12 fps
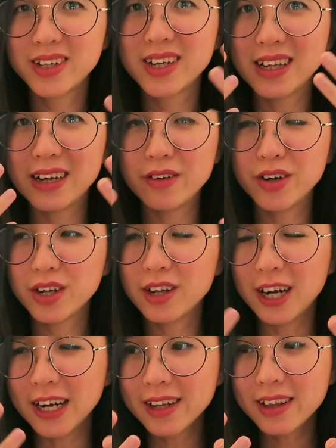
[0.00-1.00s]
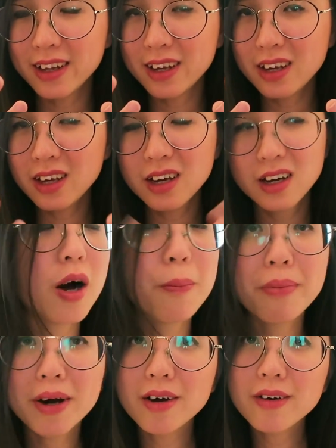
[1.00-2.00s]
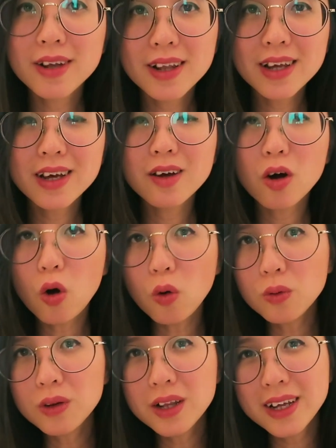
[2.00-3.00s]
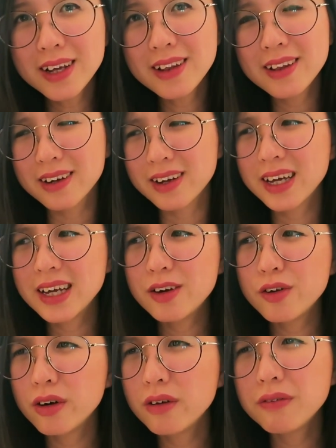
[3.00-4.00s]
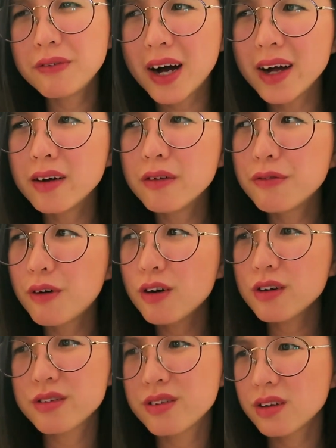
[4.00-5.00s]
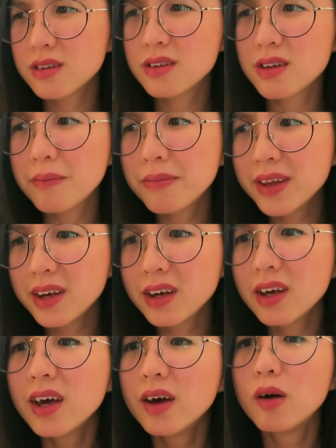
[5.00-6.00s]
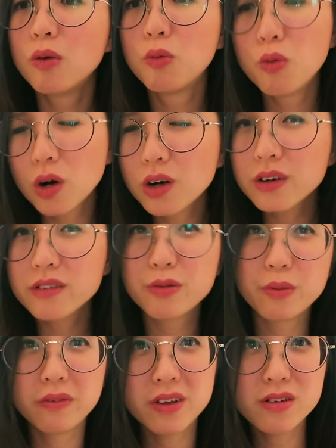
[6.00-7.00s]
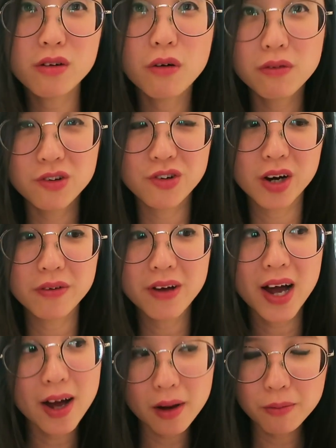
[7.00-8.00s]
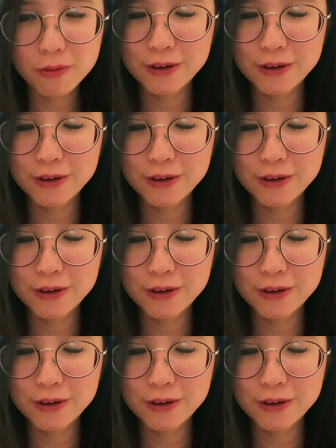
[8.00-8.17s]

glaring light thingy. Apparently only the Kindle Firefox something works with this OVERDRIVE app,